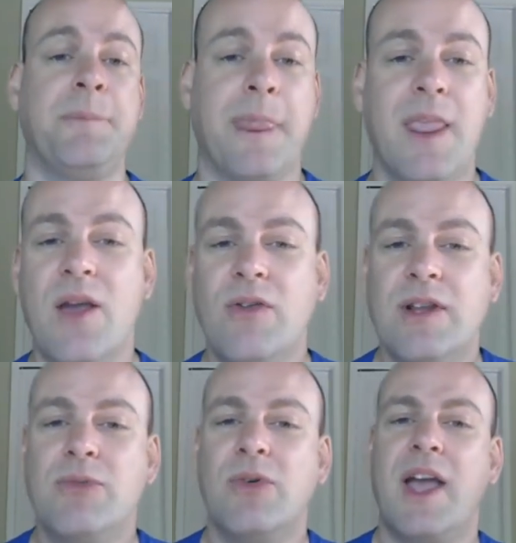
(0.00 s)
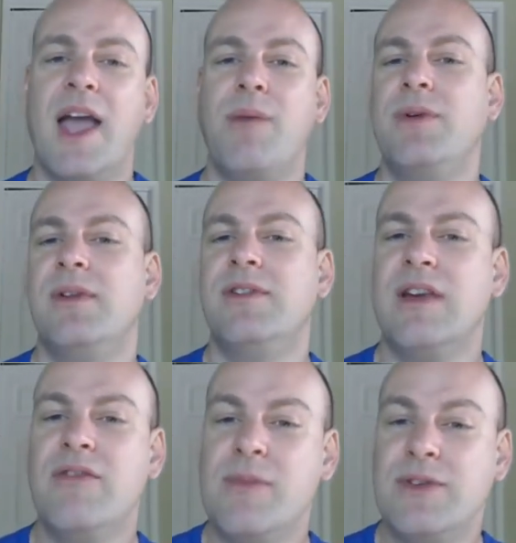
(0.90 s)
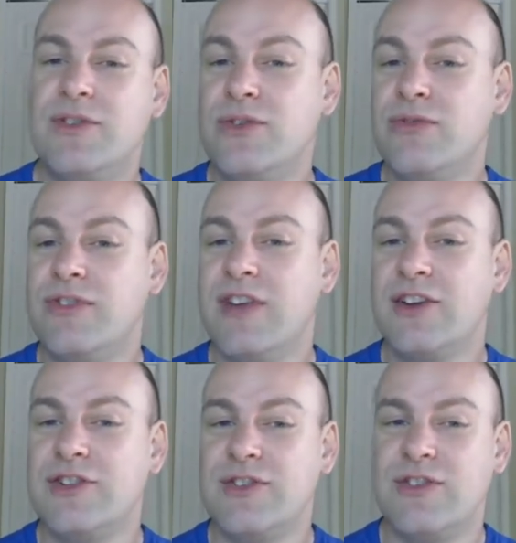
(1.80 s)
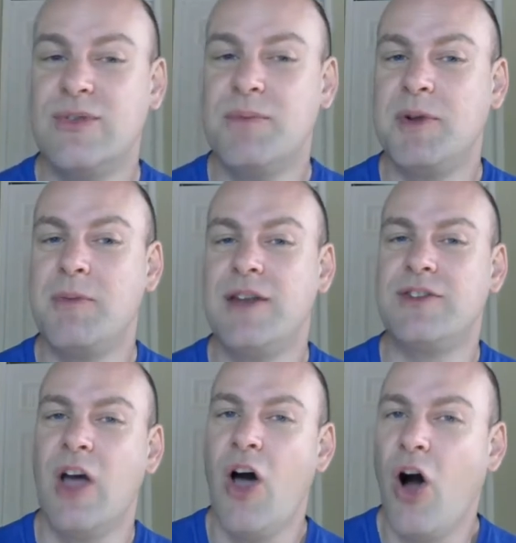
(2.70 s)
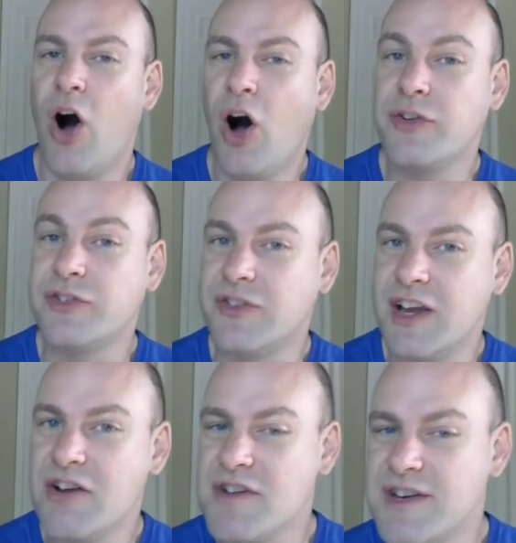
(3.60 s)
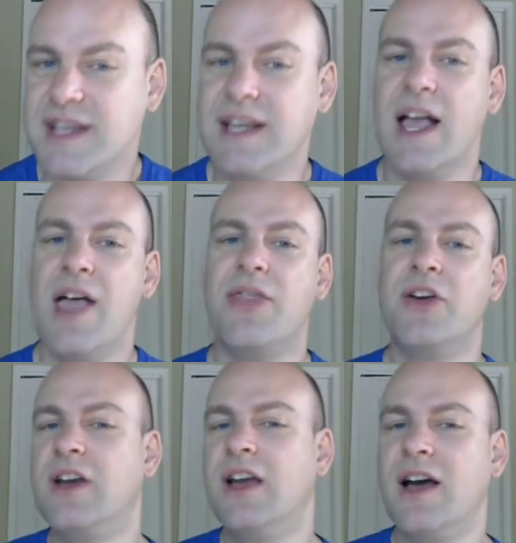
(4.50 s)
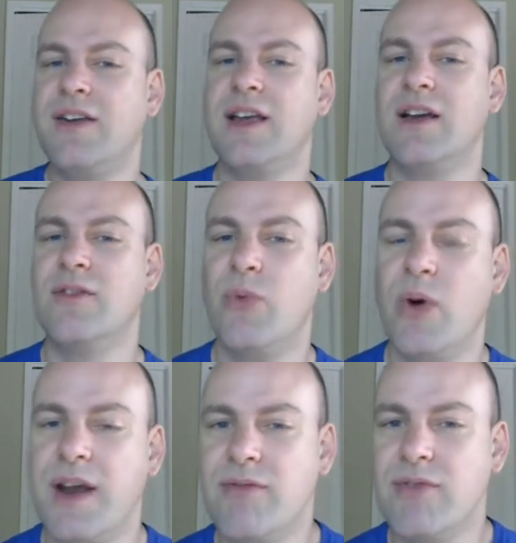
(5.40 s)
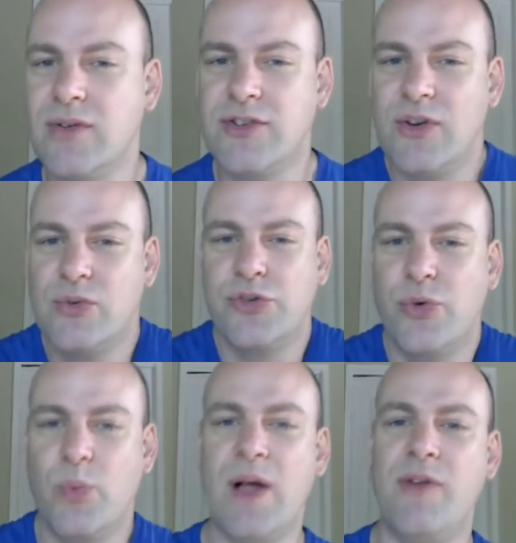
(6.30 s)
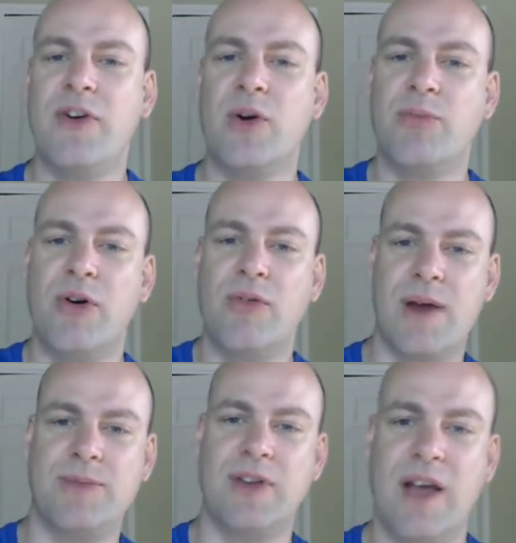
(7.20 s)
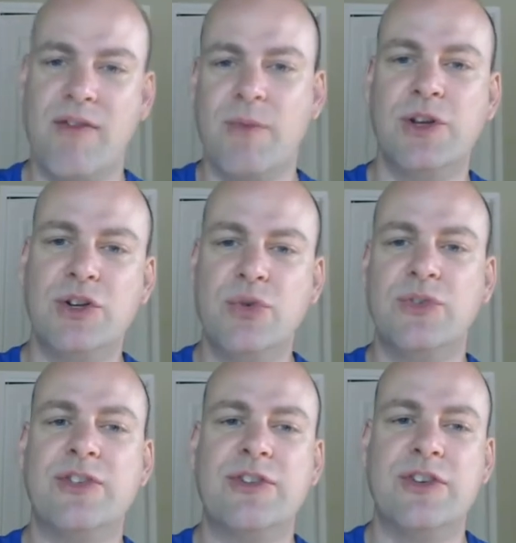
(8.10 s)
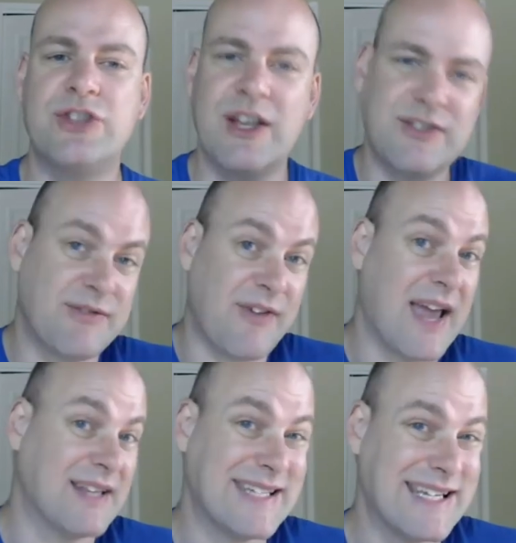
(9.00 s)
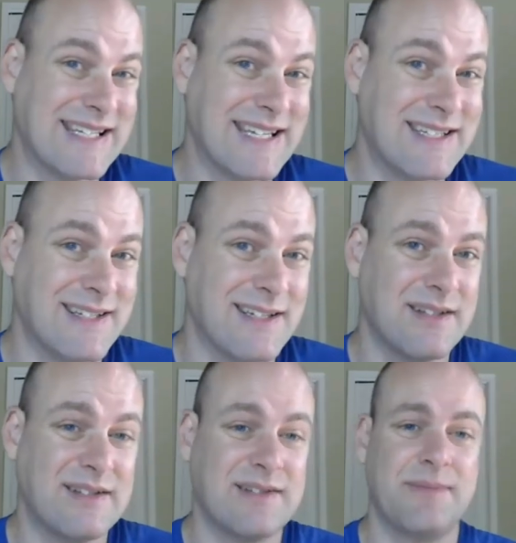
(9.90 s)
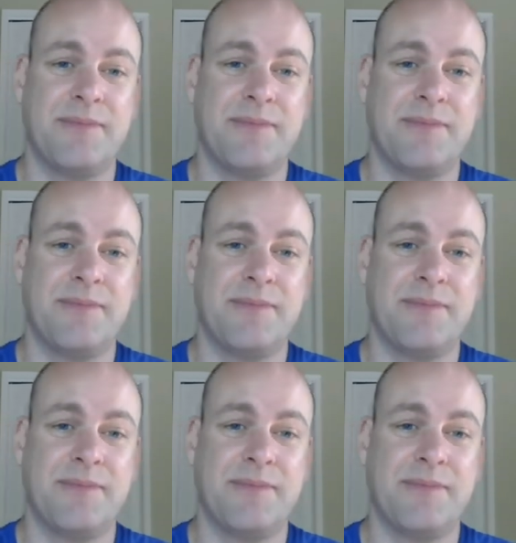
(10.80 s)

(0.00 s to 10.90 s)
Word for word: Neoliberal capitalist governments use recessions to implement austerity, the gutting of whatever social welfare programs the government uses to justify its existence.